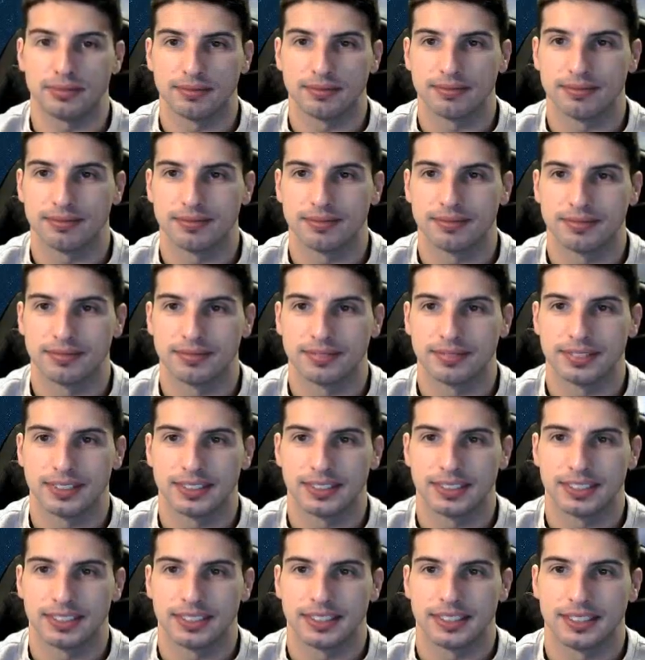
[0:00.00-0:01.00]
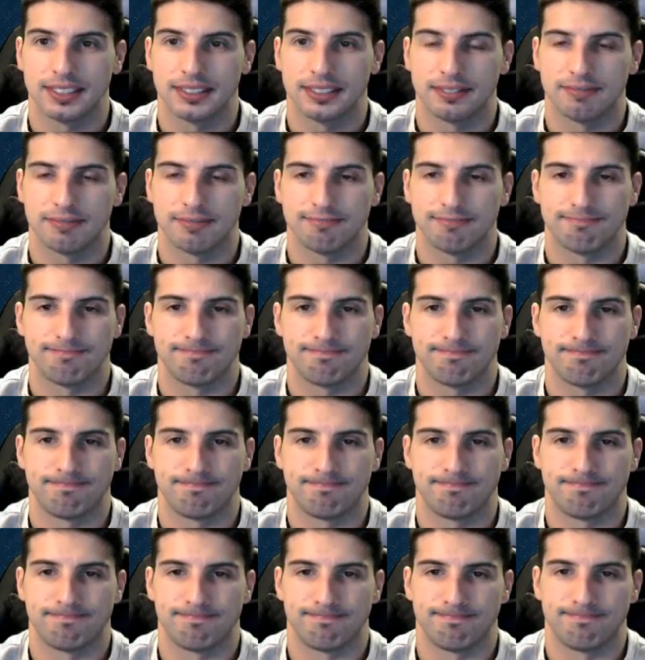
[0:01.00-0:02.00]

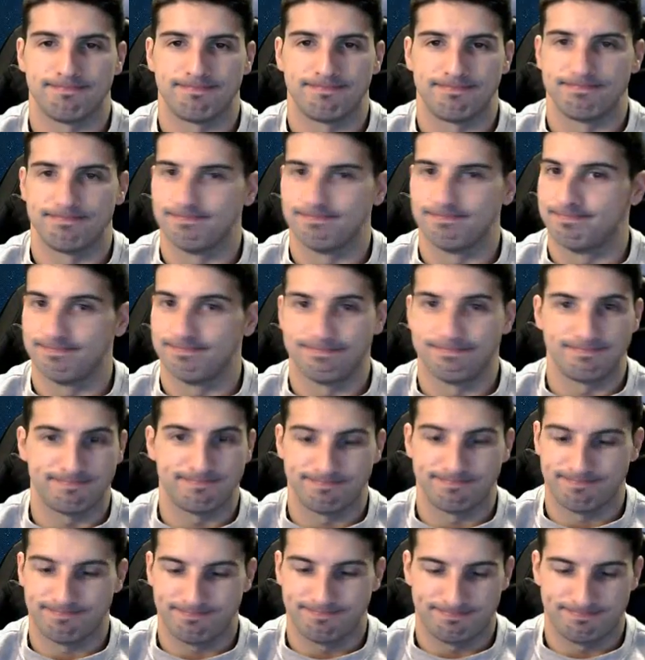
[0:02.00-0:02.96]
[no speech]